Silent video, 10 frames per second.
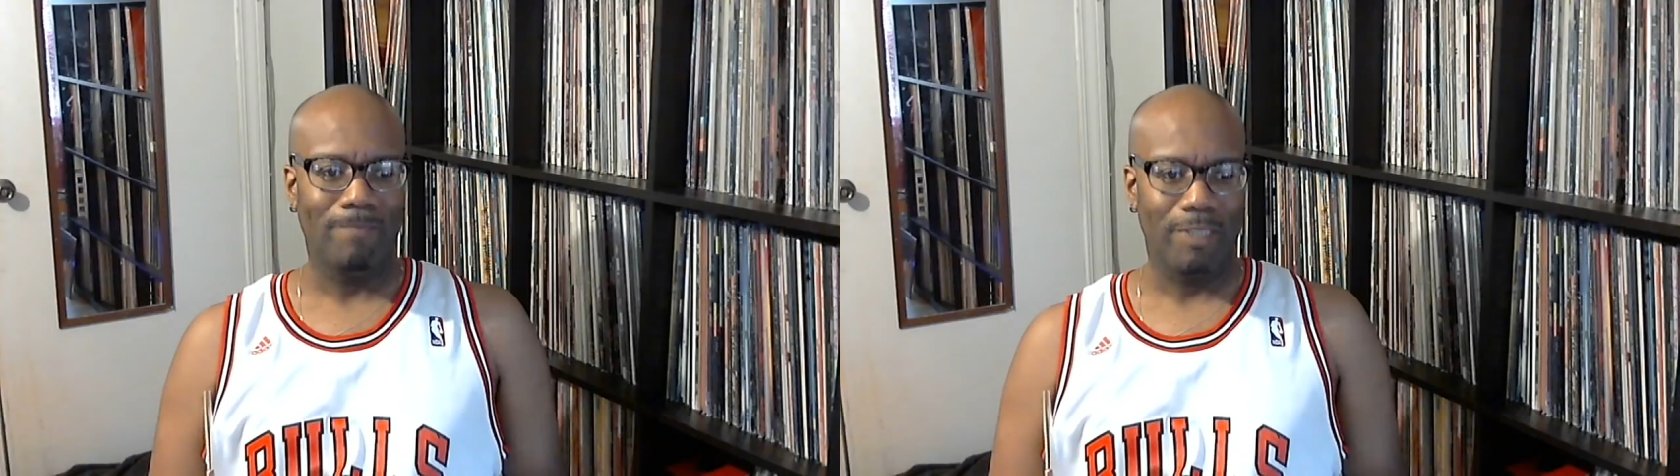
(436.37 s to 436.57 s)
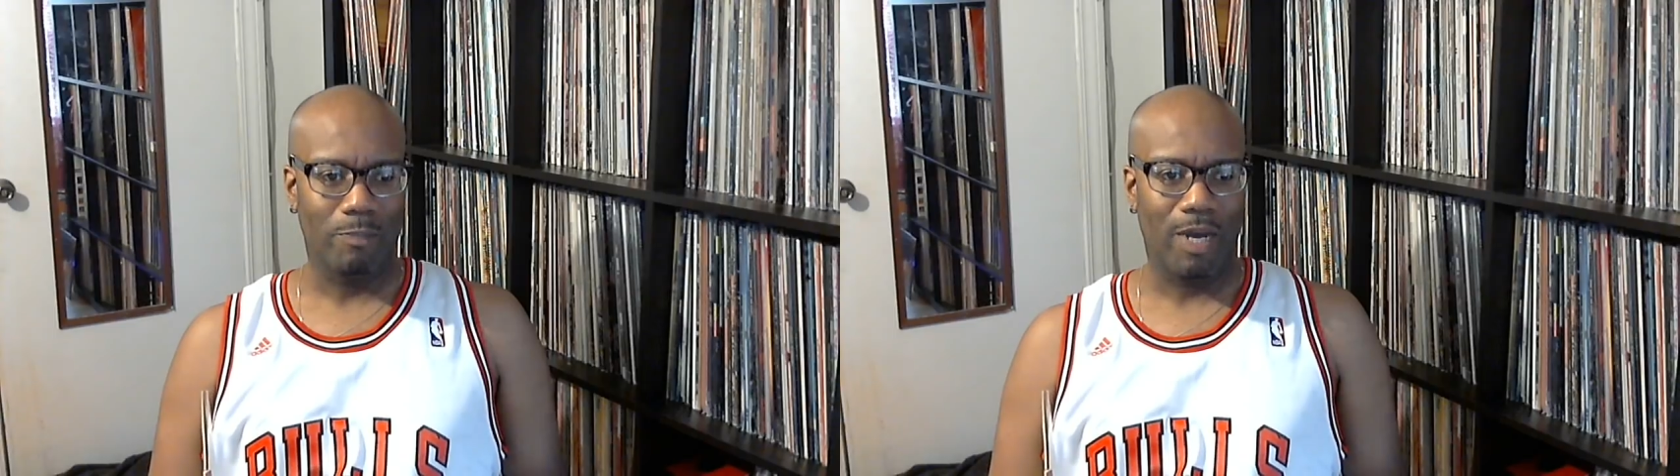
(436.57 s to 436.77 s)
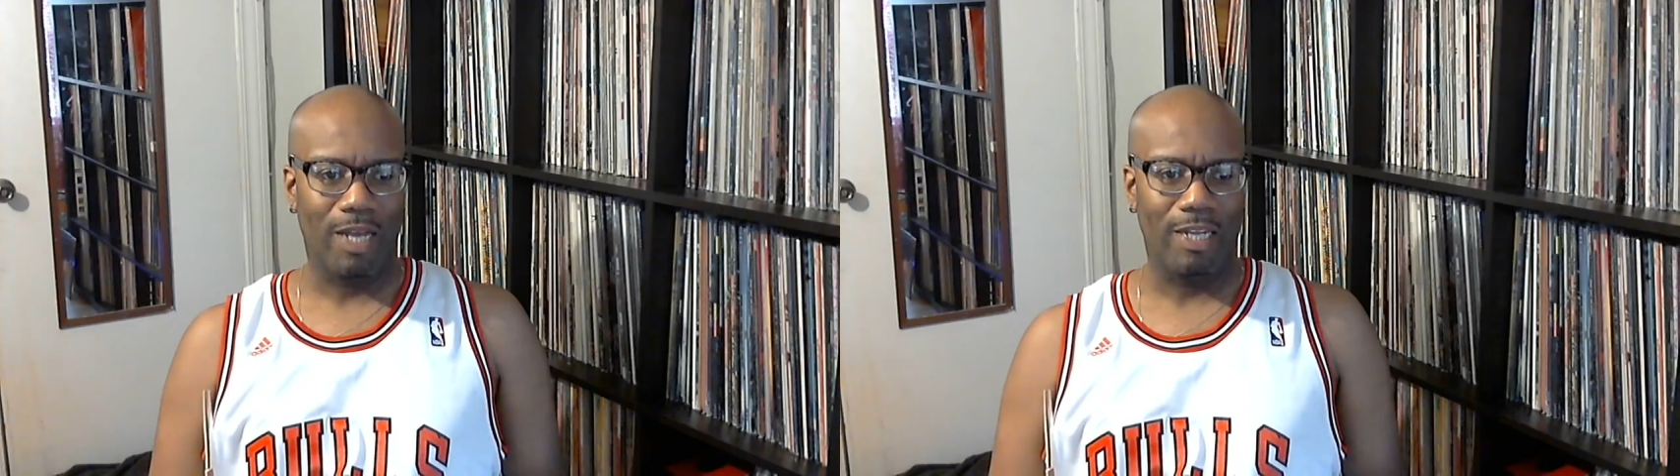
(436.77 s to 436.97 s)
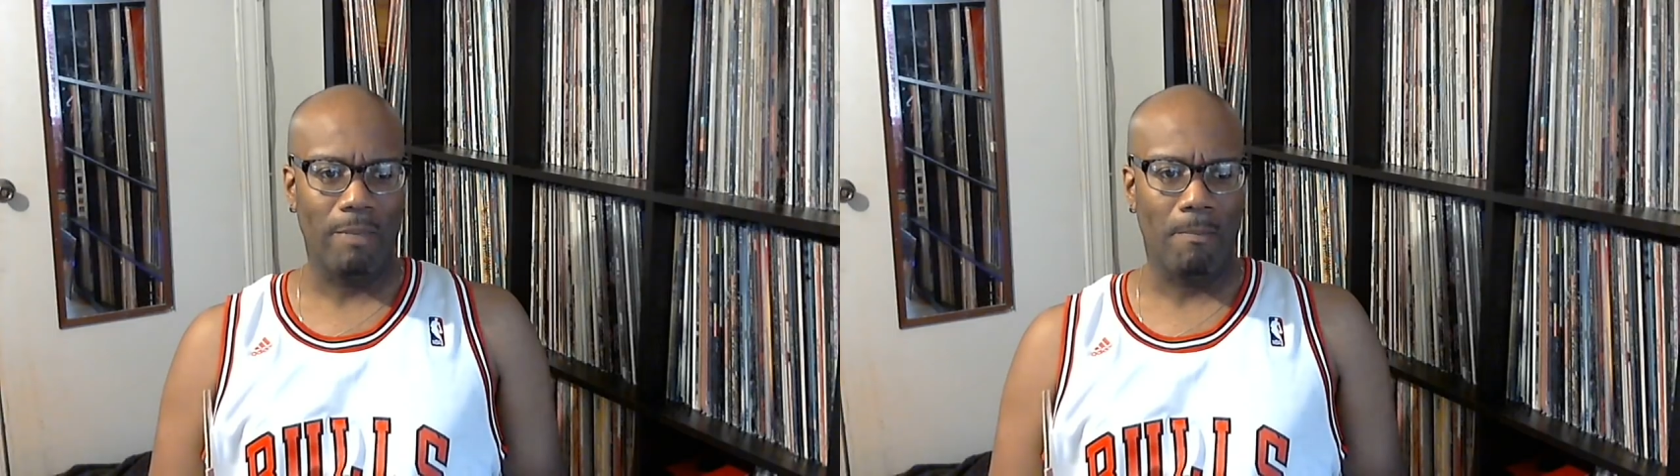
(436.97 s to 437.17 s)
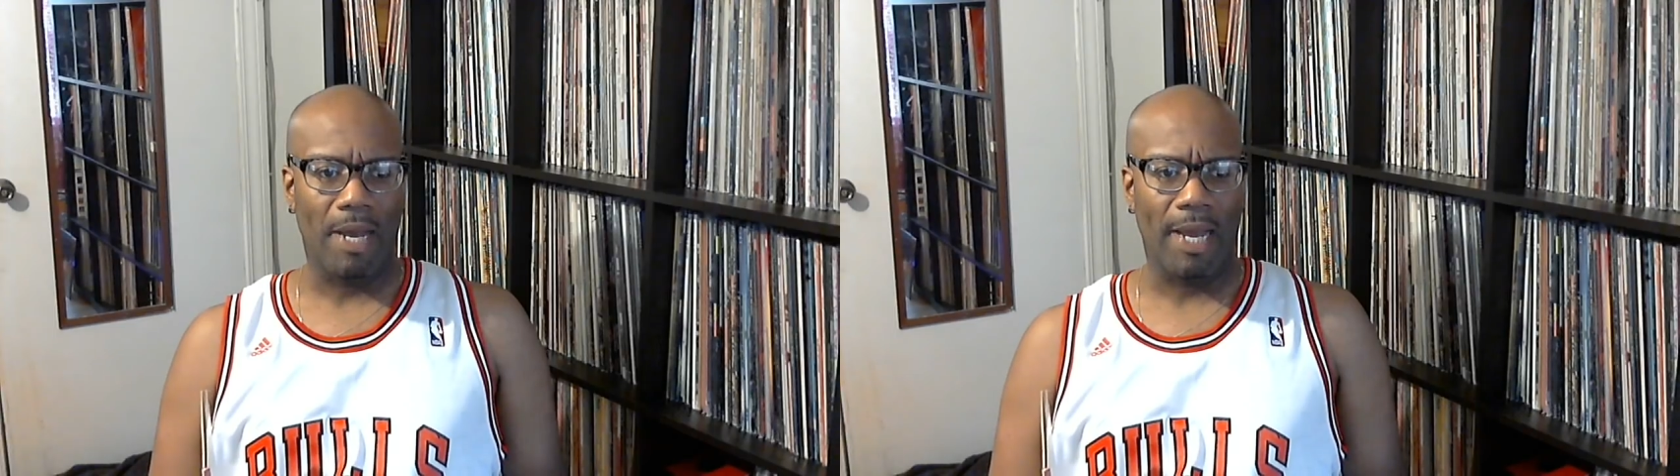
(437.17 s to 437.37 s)
It's probably
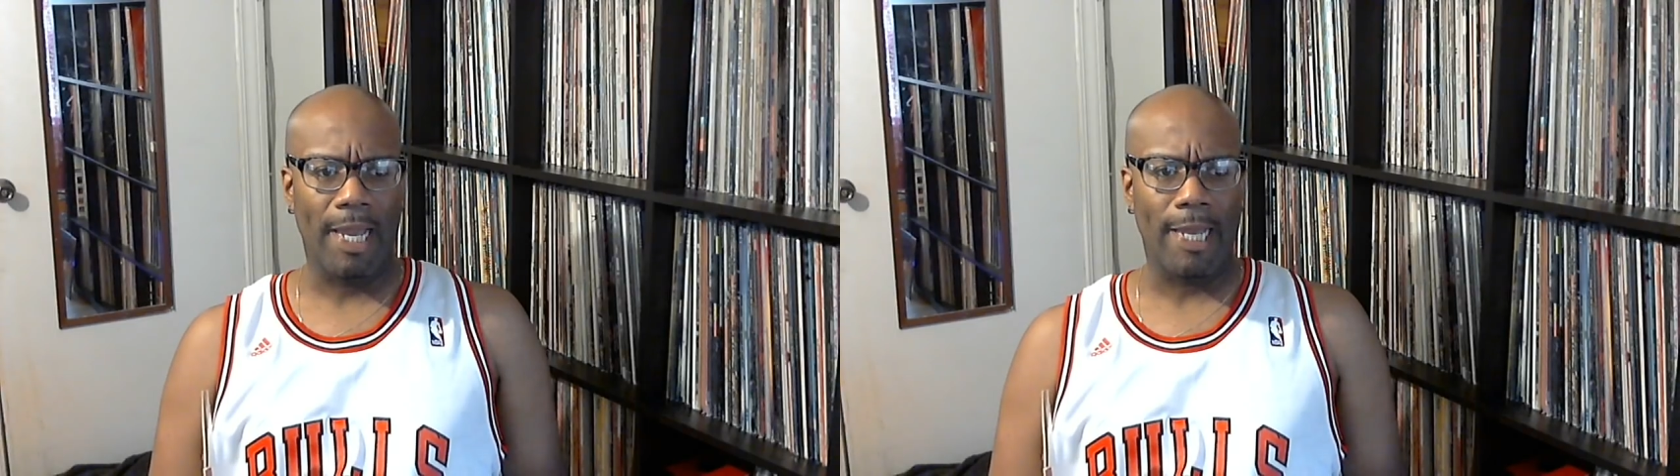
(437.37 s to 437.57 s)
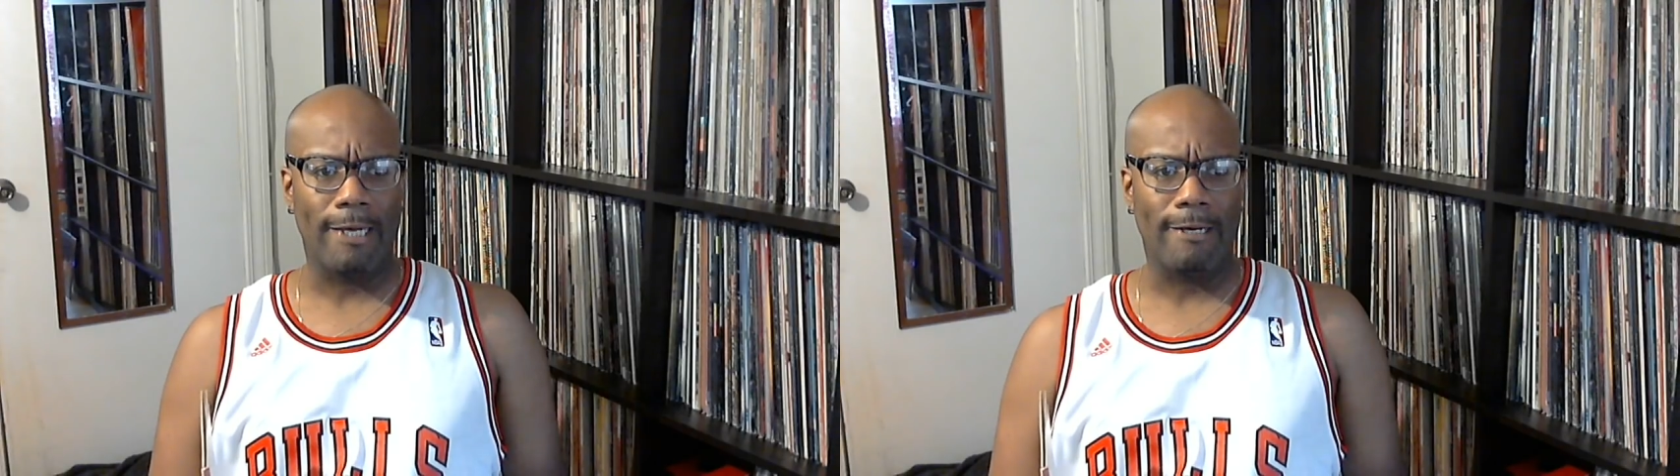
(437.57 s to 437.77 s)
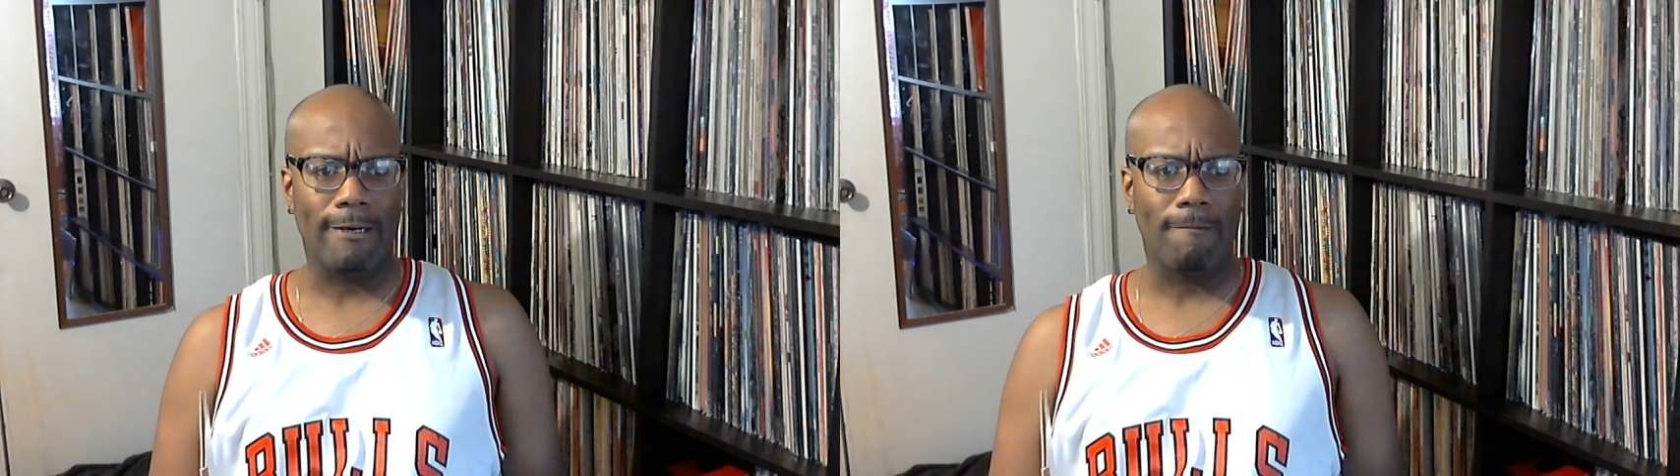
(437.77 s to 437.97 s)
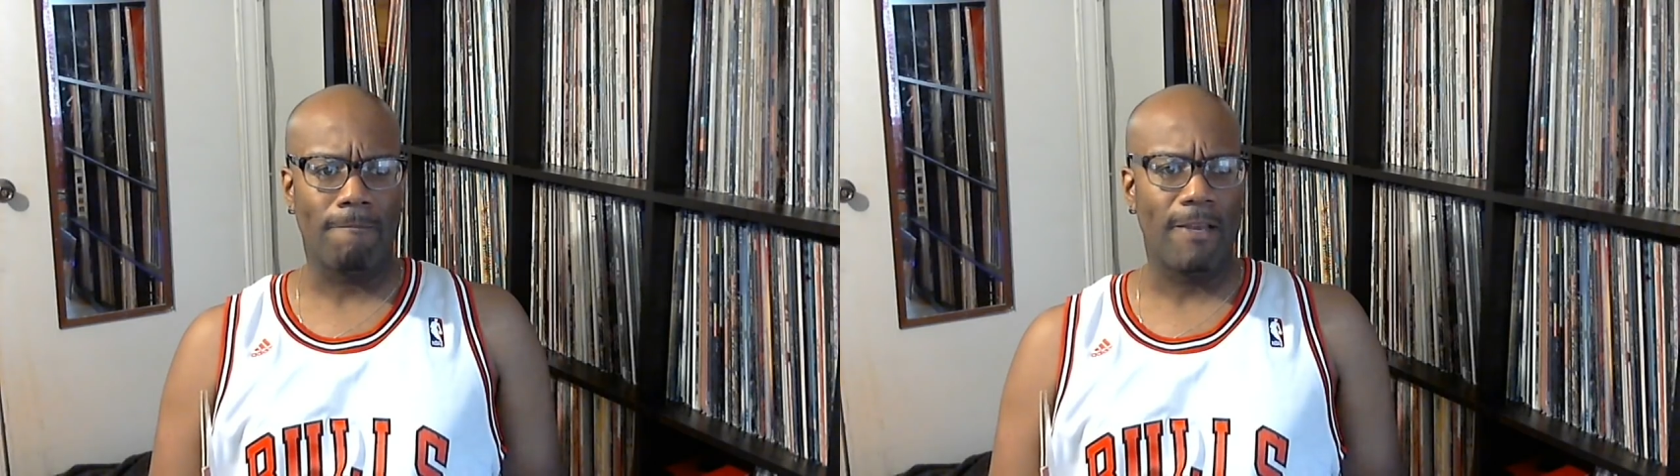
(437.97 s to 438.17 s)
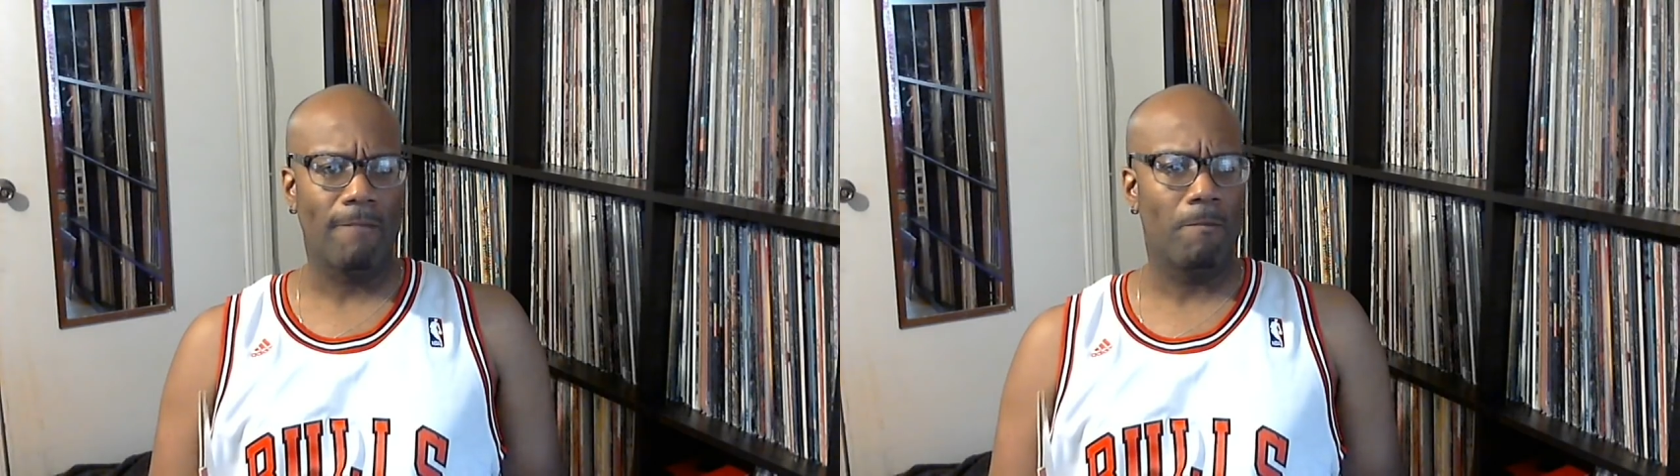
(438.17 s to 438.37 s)
my
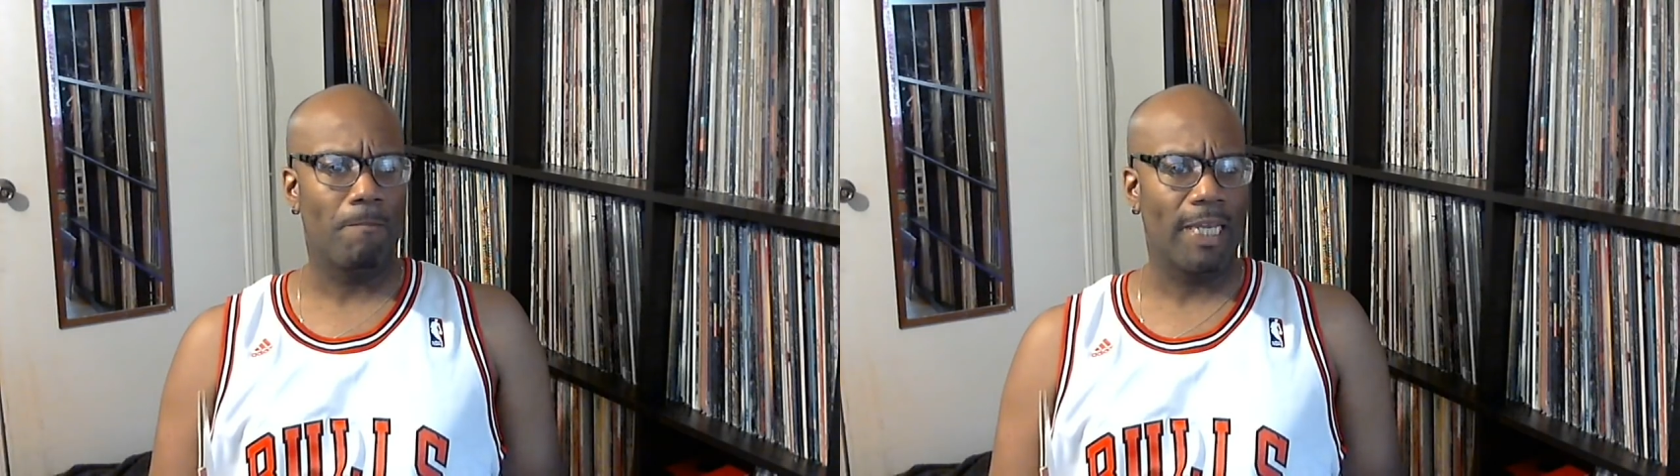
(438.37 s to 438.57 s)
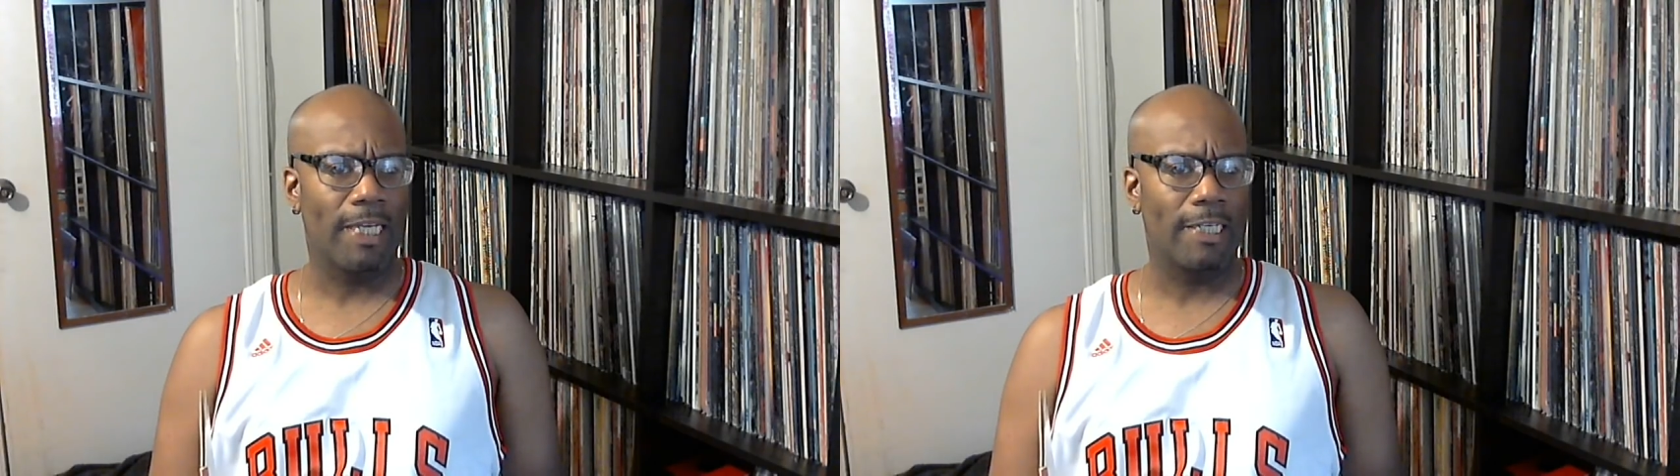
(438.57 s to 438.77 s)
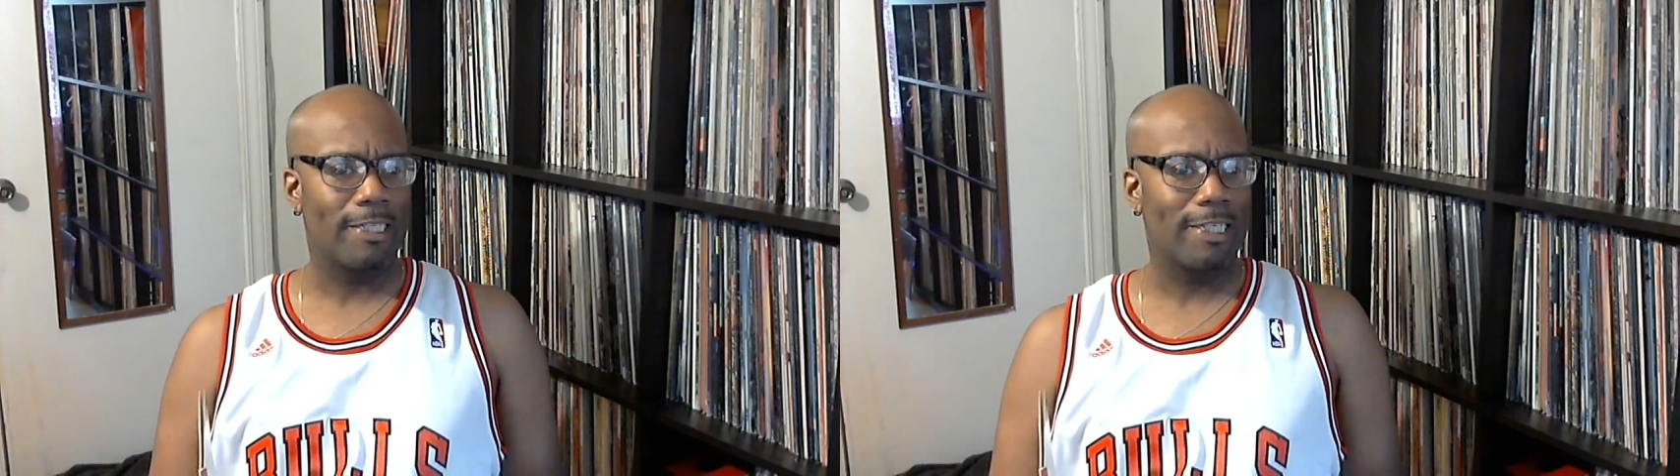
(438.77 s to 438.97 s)
favorite Mingus.